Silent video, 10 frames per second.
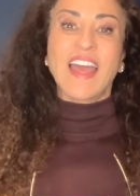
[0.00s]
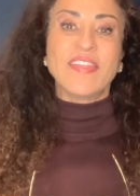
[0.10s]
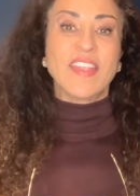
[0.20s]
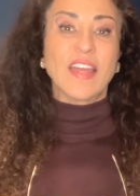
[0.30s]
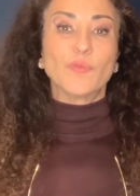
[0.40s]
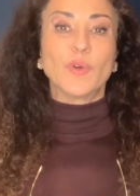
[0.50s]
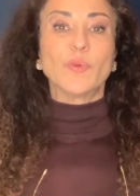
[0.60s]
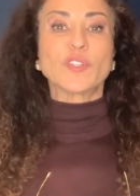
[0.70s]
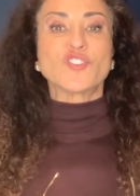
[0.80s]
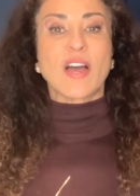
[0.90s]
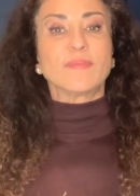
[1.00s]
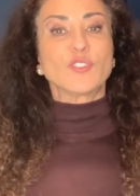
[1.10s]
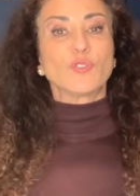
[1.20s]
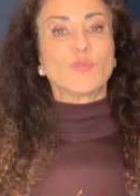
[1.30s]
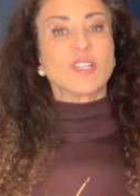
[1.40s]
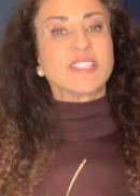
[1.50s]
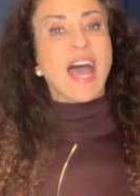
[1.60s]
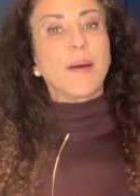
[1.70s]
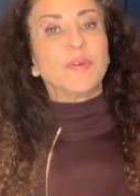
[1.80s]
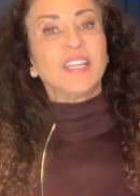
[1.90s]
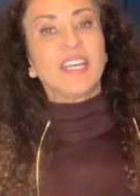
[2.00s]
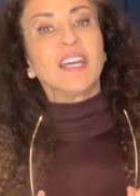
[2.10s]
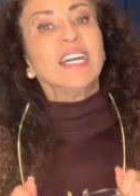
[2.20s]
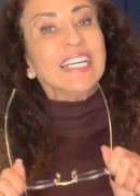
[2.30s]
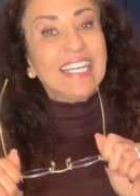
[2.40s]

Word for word: and then we will jump to what's happening